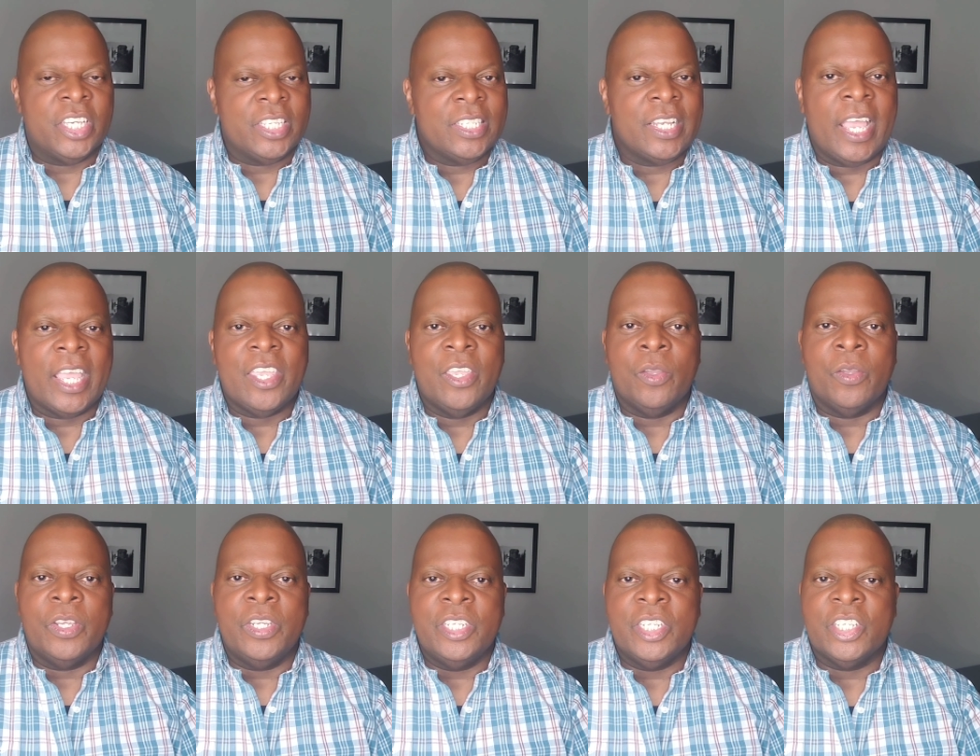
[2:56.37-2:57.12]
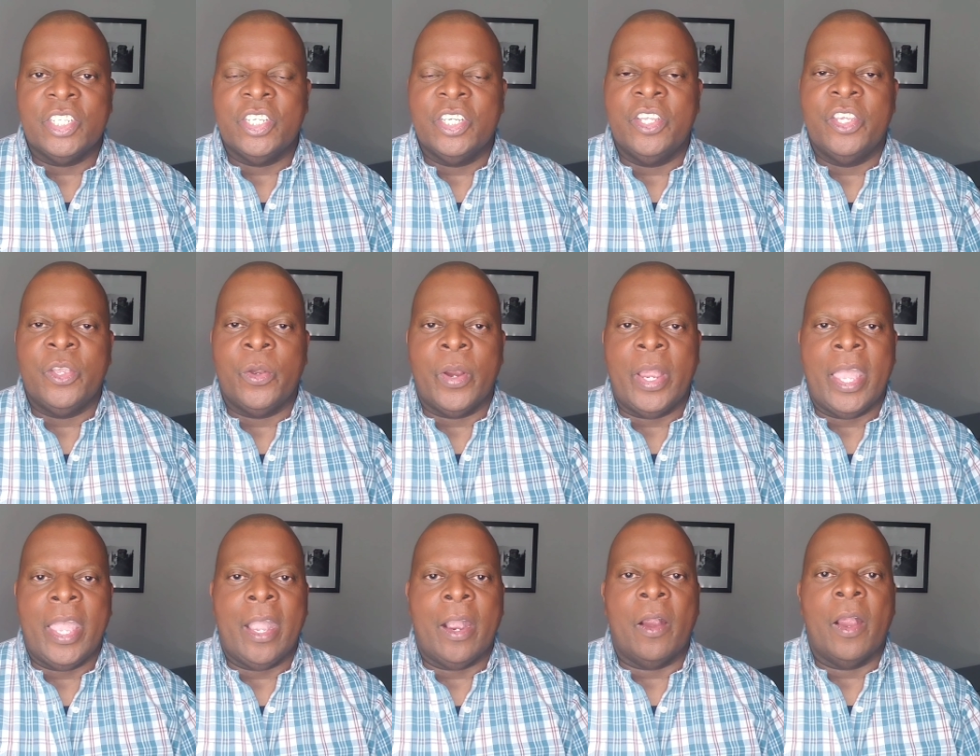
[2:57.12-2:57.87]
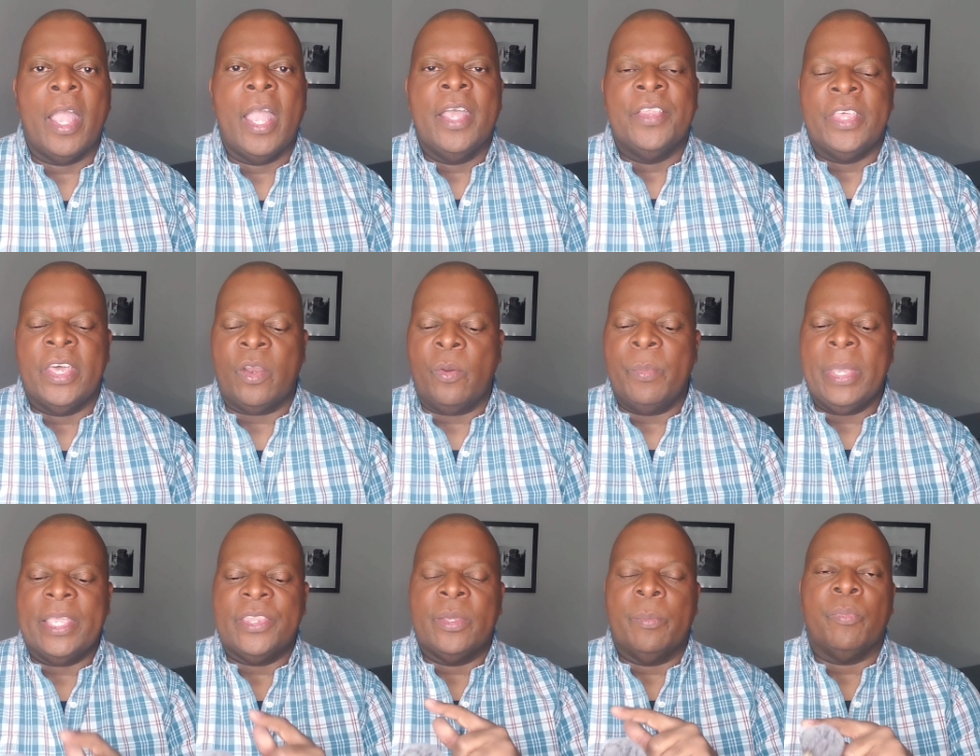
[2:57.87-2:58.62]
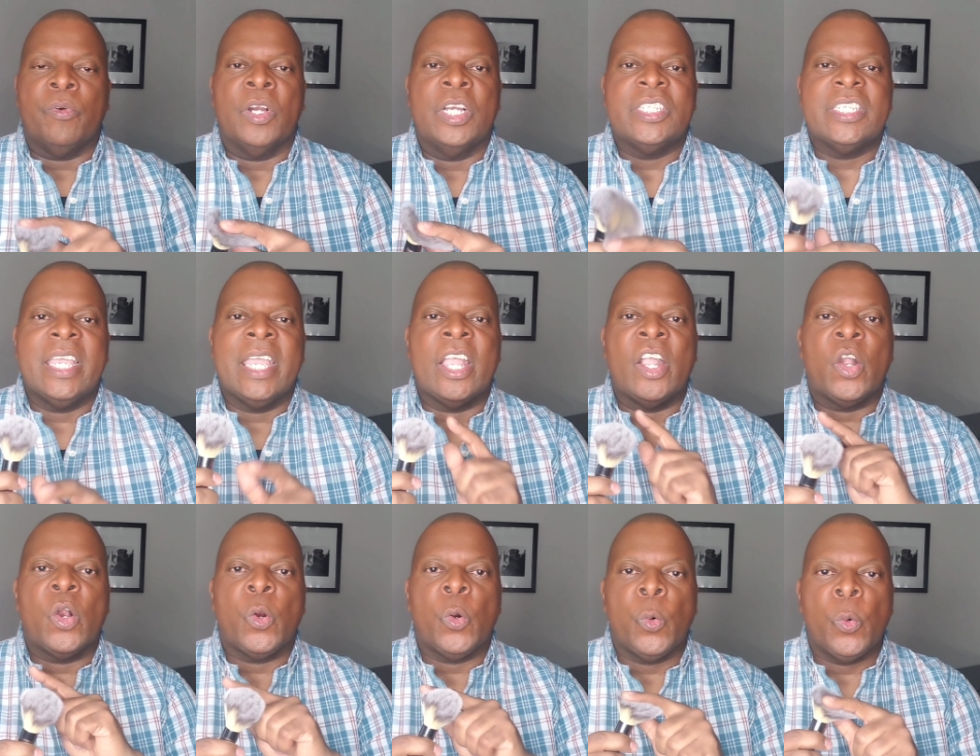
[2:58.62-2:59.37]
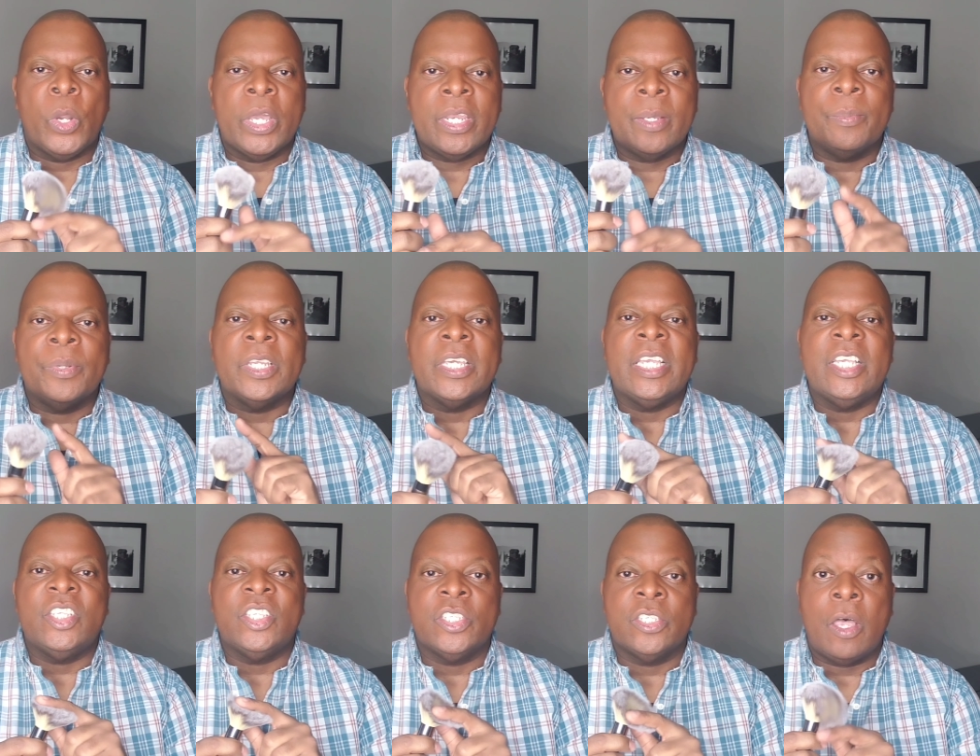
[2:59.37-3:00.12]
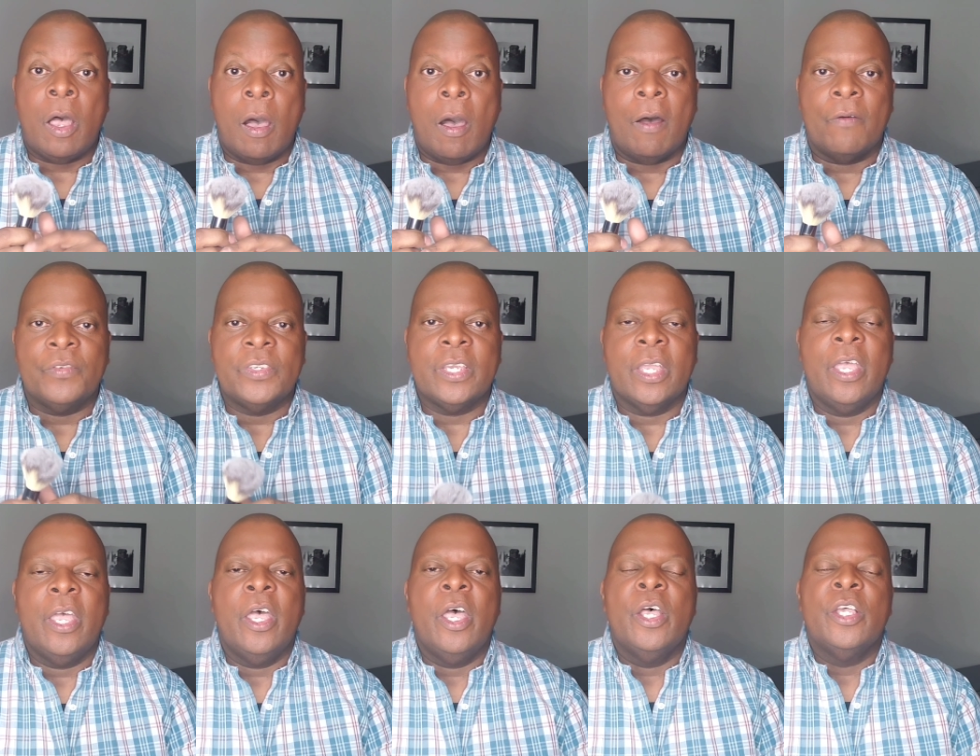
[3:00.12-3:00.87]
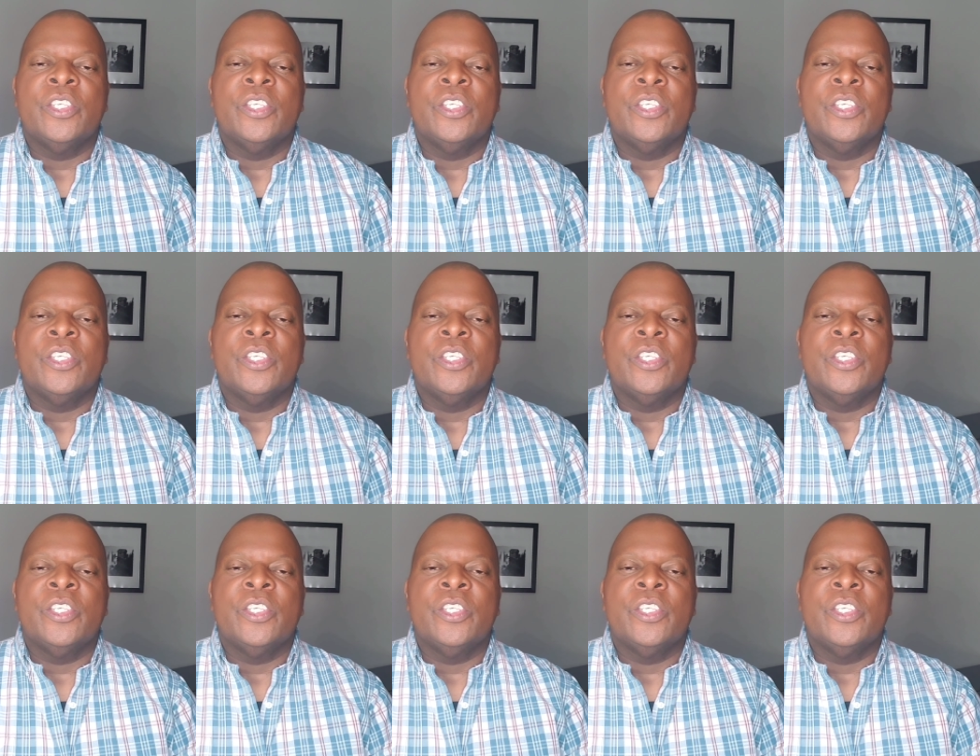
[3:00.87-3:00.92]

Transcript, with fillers: just like you condition your hair. That'll make the brush incredibly soft.